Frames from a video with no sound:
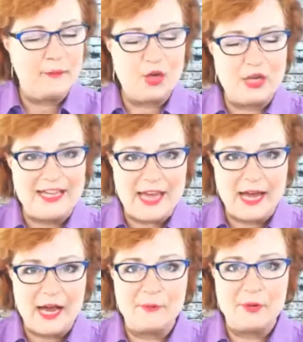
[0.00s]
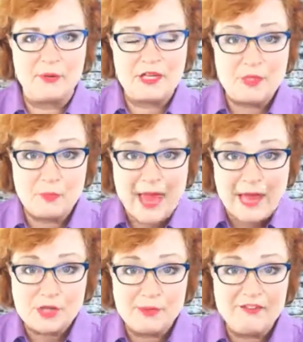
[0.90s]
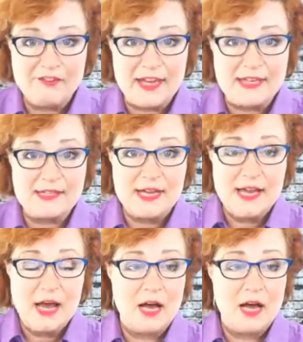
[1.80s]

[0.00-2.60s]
I'm going to get up. I'm going to splash my face.